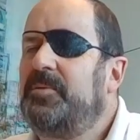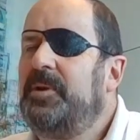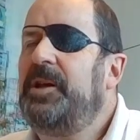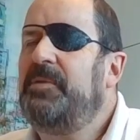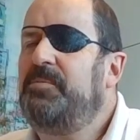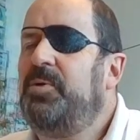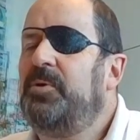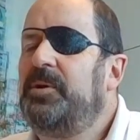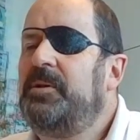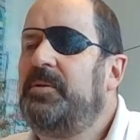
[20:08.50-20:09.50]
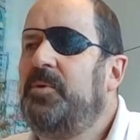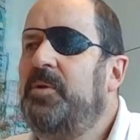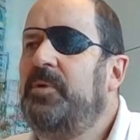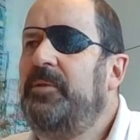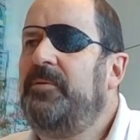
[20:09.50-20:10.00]
it's really important.
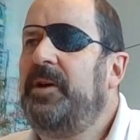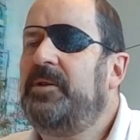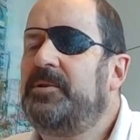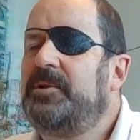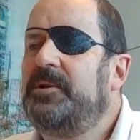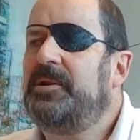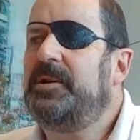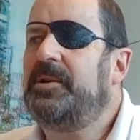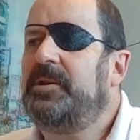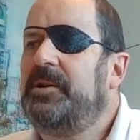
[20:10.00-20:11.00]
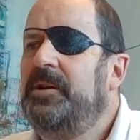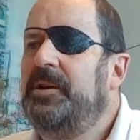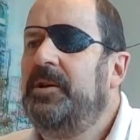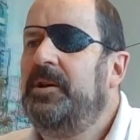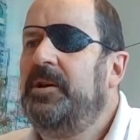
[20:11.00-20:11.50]
What we found
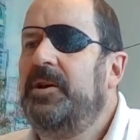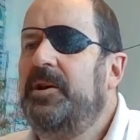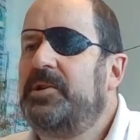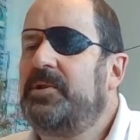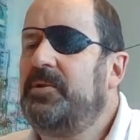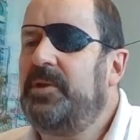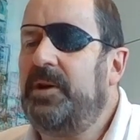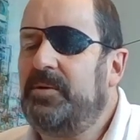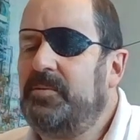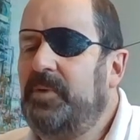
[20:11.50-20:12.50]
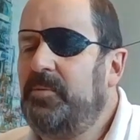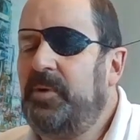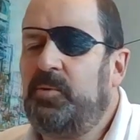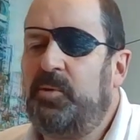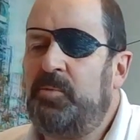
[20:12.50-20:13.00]
is that
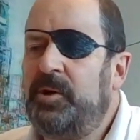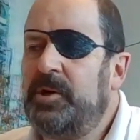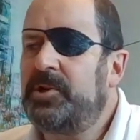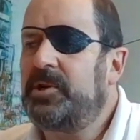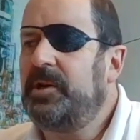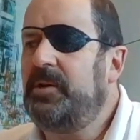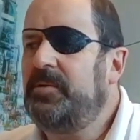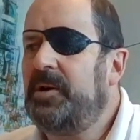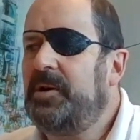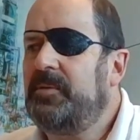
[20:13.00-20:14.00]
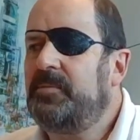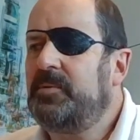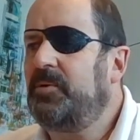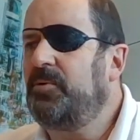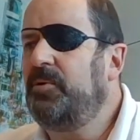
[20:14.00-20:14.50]
when we initially
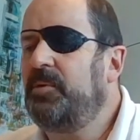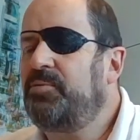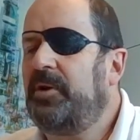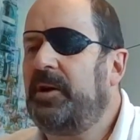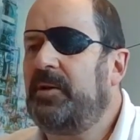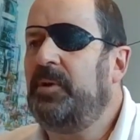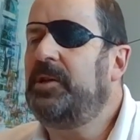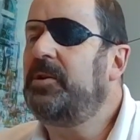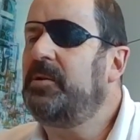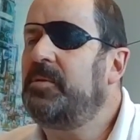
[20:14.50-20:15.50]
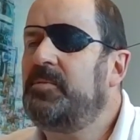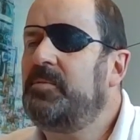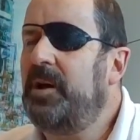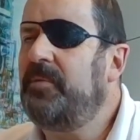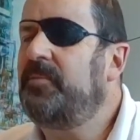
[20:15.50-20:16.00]
grew the product, we didn't
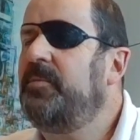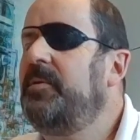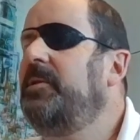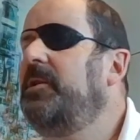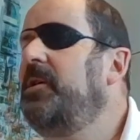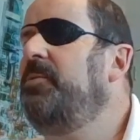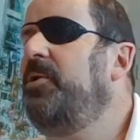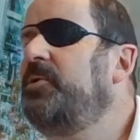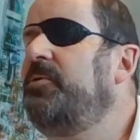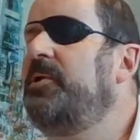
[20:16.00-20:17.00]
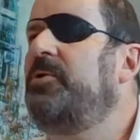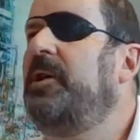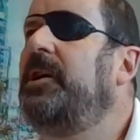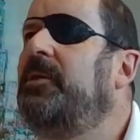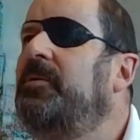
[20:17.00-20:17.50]
have compulsory
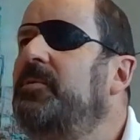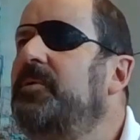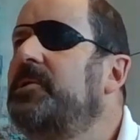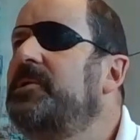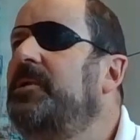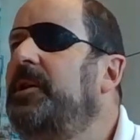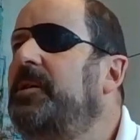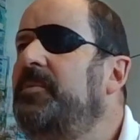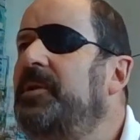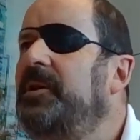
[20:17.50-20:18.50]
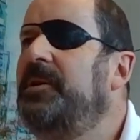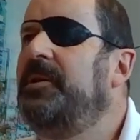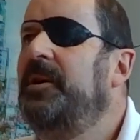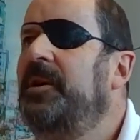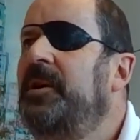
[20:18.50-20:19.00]
training with the sign up,
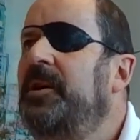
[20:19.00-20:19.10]
and